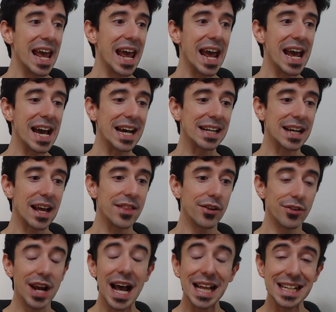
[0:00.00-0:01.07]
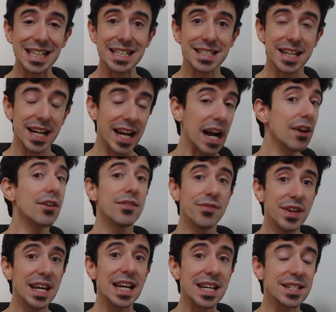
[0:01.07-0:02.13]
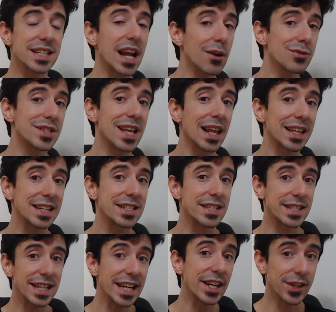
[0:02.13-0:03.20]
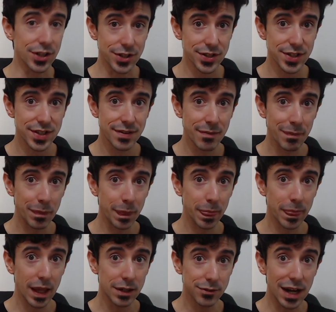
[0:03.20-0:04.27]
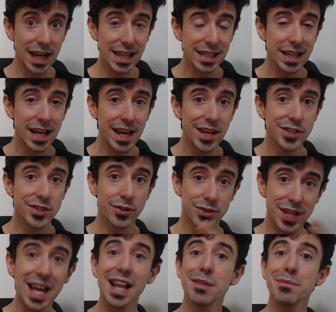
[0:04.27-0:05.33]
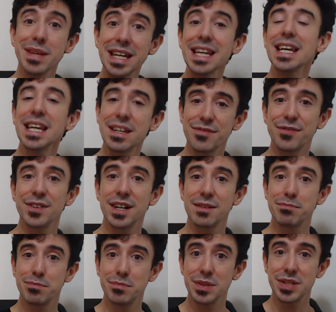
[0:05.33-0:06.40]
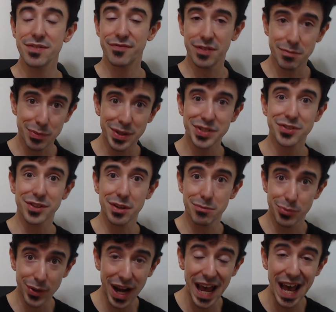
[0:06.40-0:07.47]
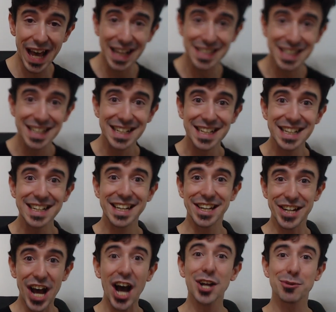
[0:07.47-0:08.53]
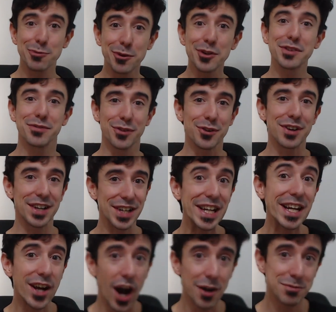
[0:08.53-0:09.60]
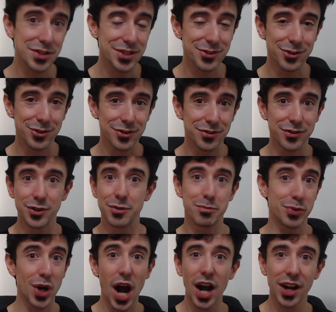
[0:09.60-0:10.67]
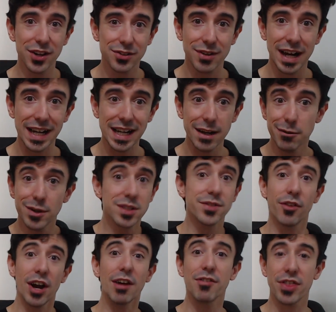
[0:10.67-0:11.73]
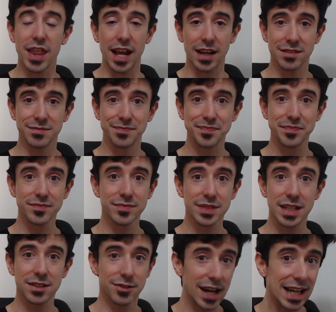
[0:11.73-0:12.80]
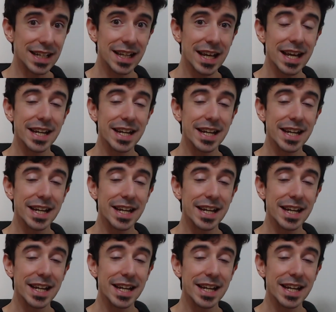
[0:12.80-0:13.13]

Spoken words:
And the reality is that Gary V is now selling sneakers, right? So tell me if a personal brand cannot work for an e-commerce store or for a product, right? It works for everything, right?